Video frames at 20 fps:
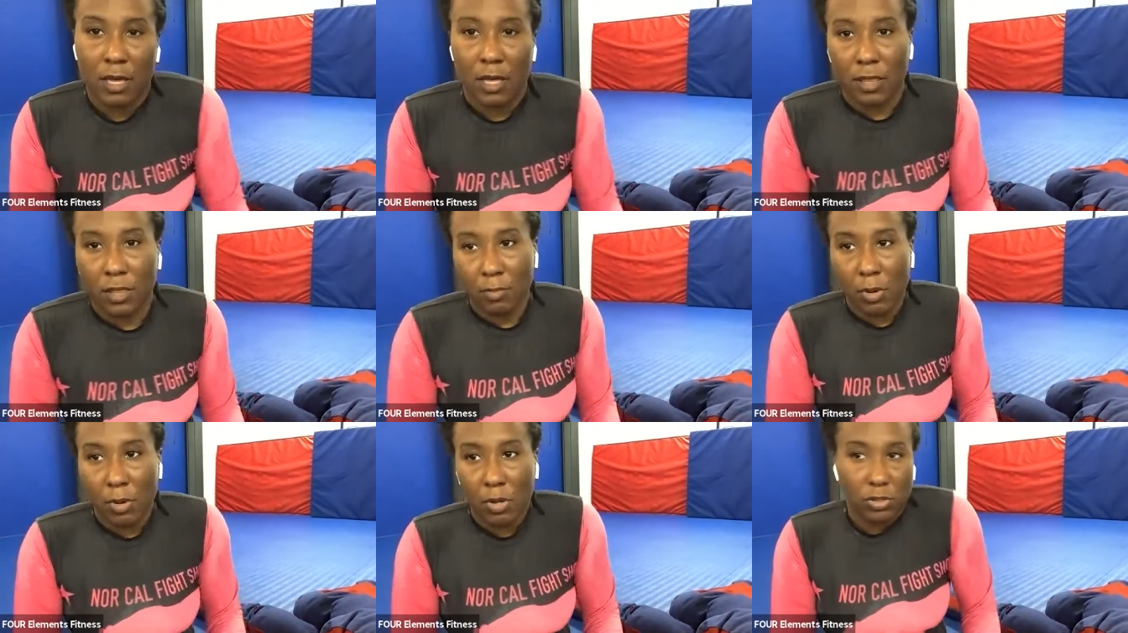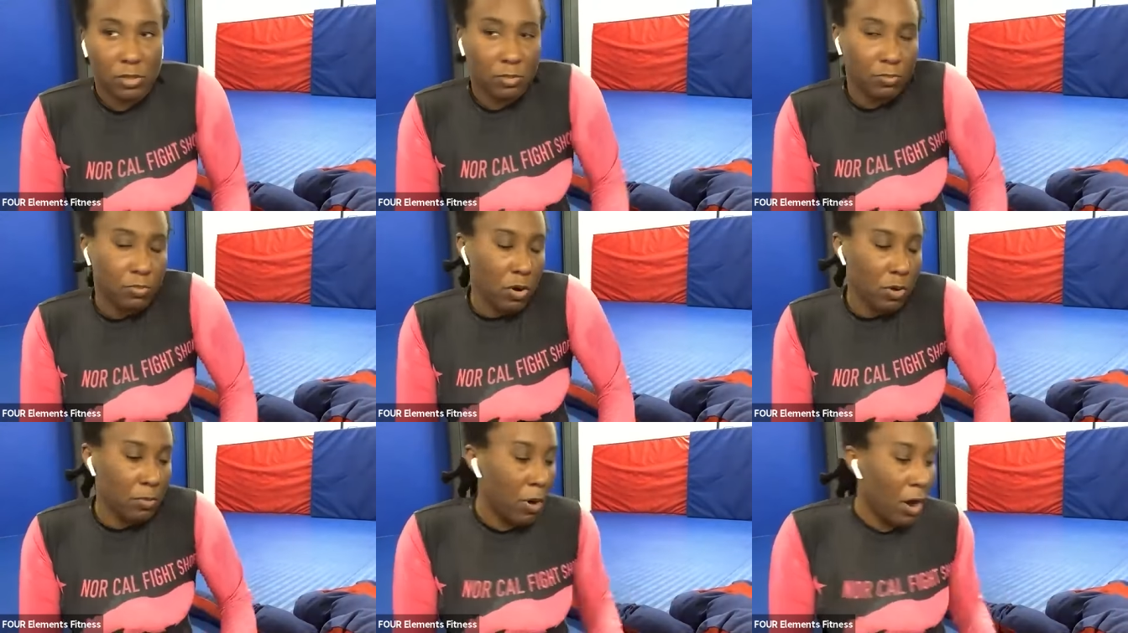And the most
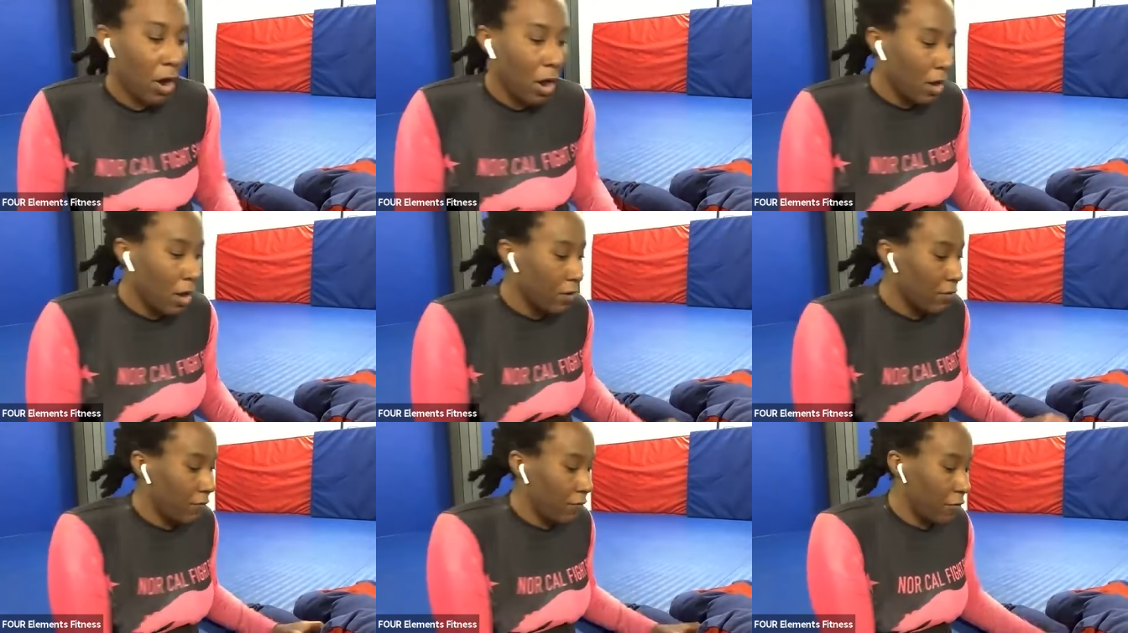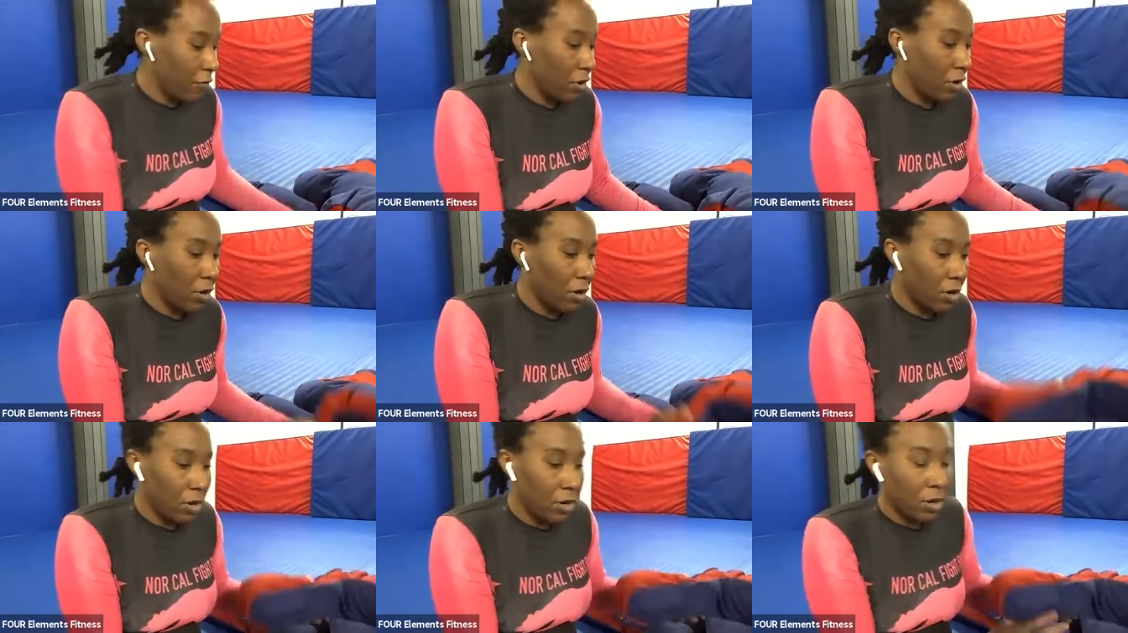important part
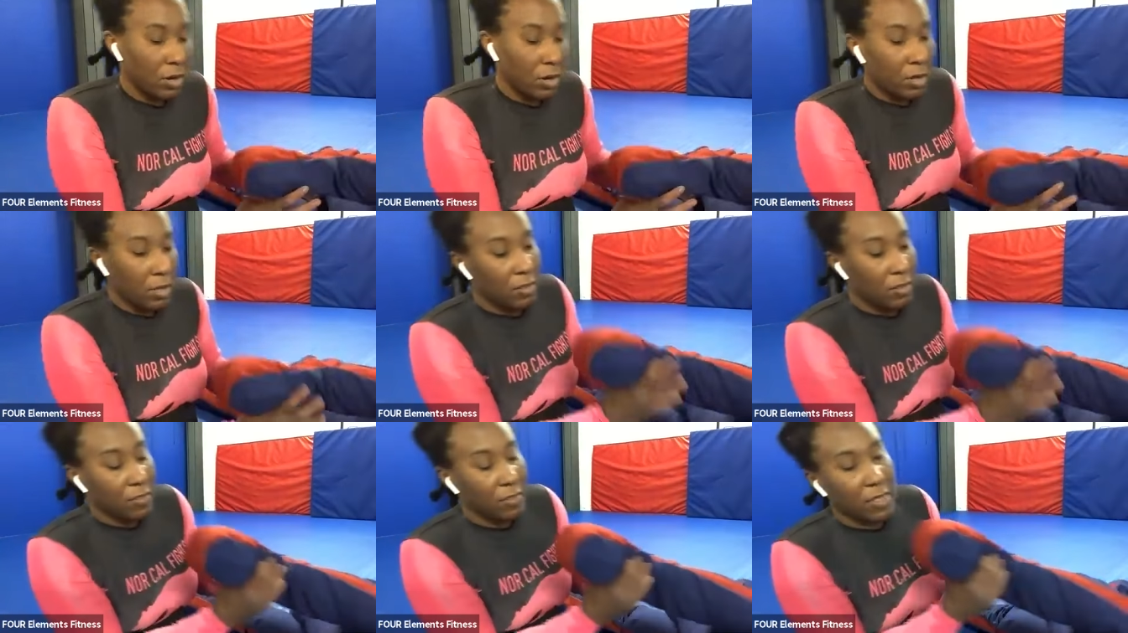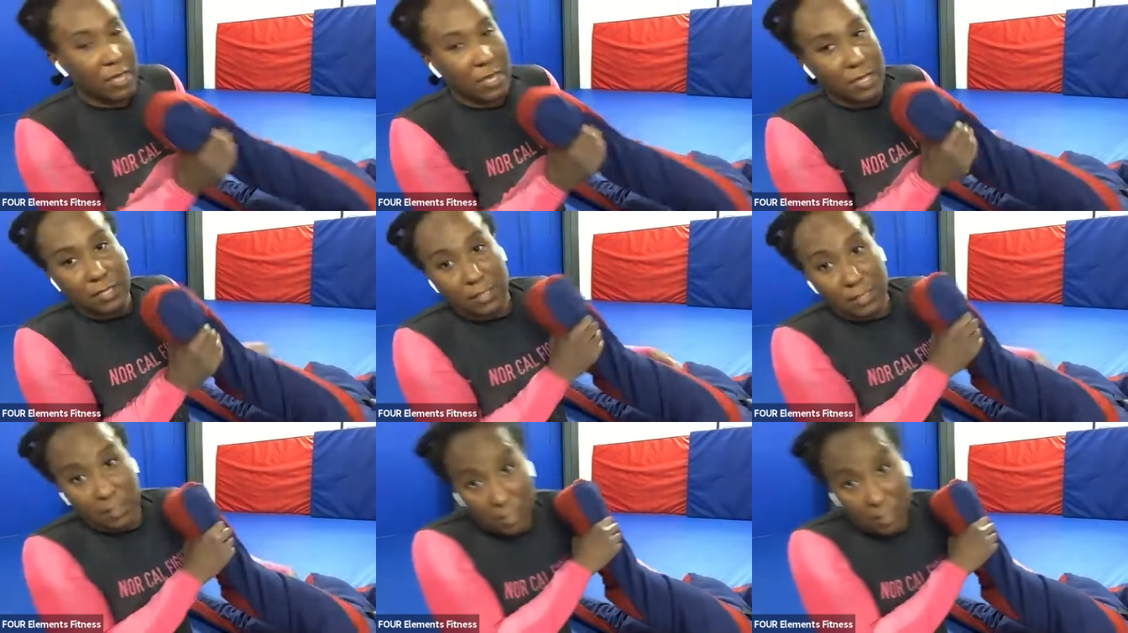for
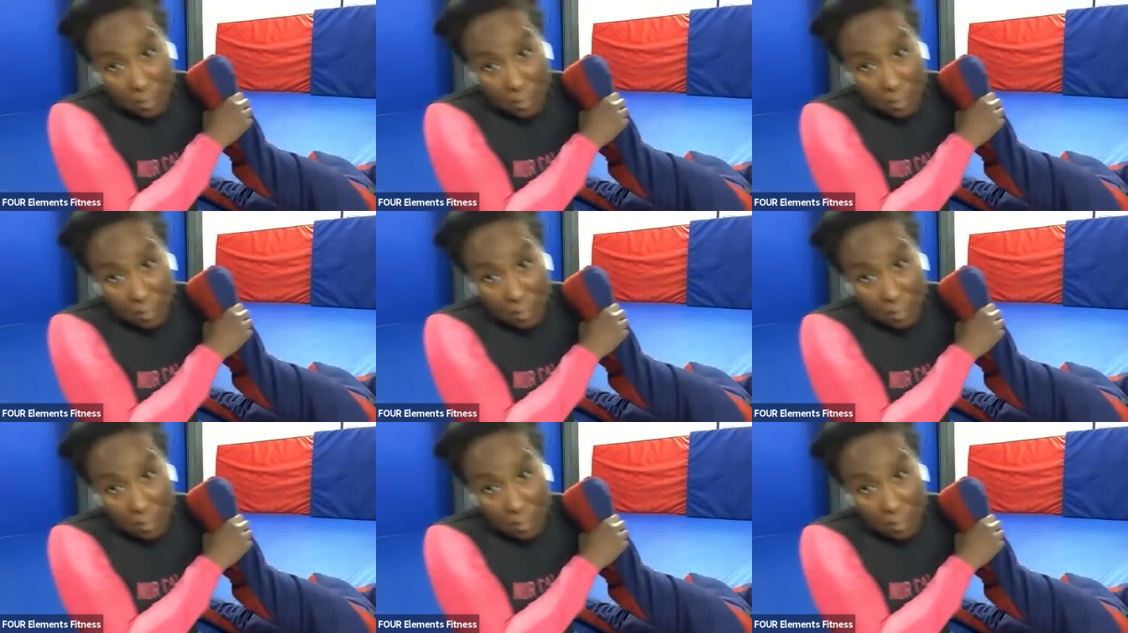this